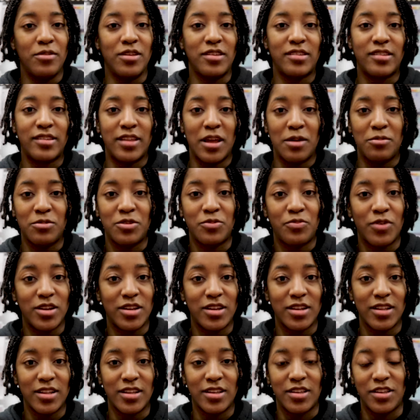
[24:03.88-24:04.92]
the STEM
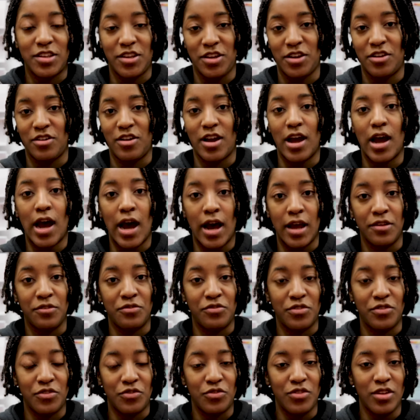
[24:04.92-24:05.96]
specialist here at
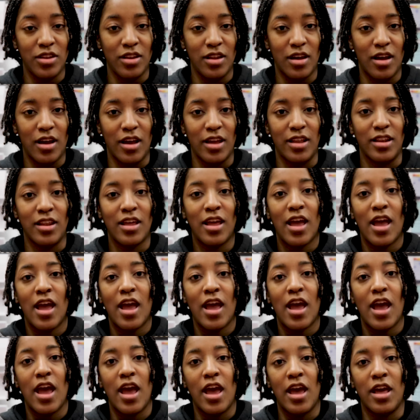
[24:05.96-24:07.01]
IS59,
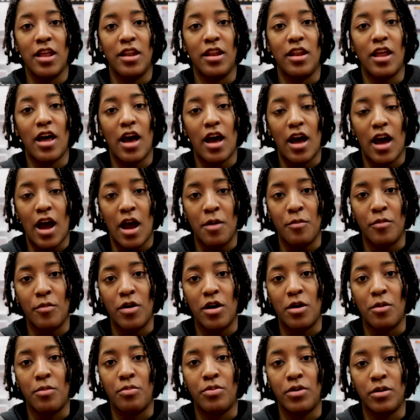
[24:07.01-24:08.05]
and I'm
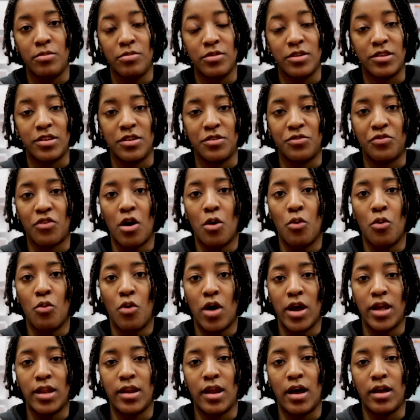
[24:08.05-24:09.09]
our publicist for our
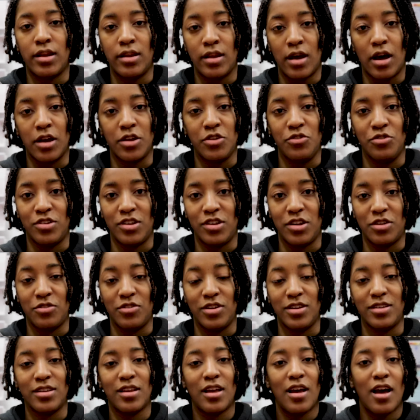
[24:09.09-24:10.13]
Why Not
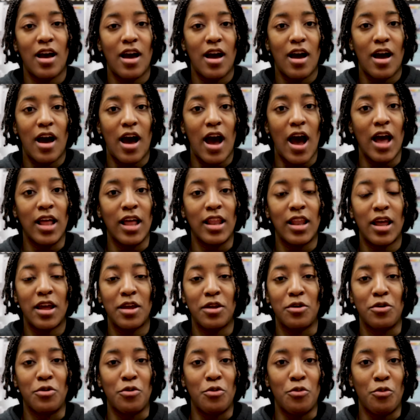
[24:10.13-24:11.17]
Docuseries. I
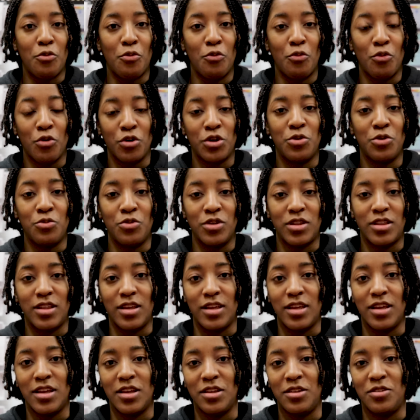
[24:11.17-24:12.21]
like working with the
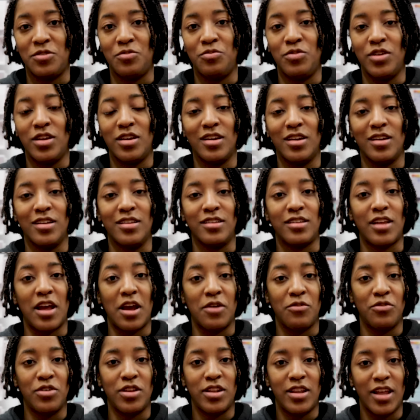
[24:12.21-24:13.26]
kids because
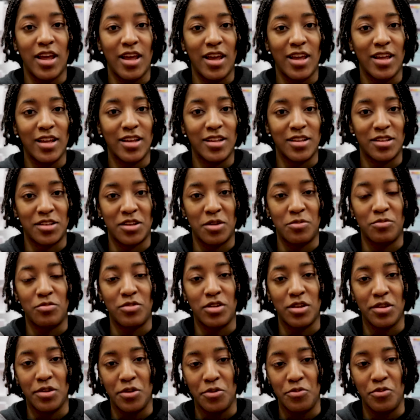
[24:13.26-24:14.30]
every day is
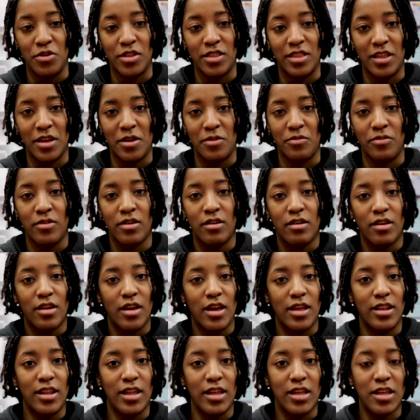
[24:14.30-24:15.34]
something new with them,
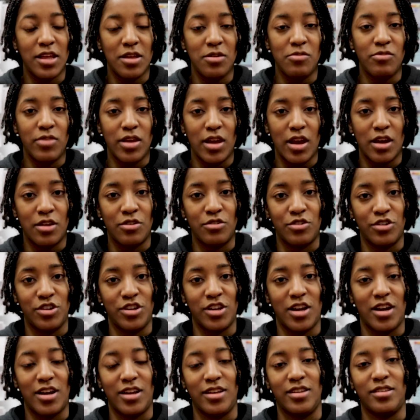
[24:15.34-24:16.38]
and they keep me
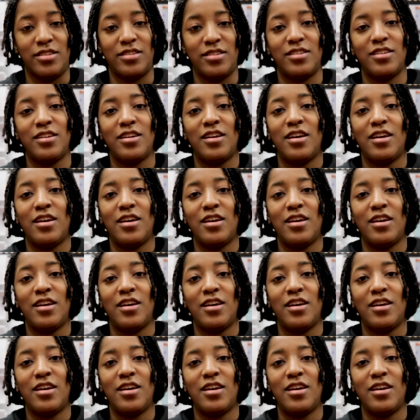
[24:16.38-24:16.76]
energized.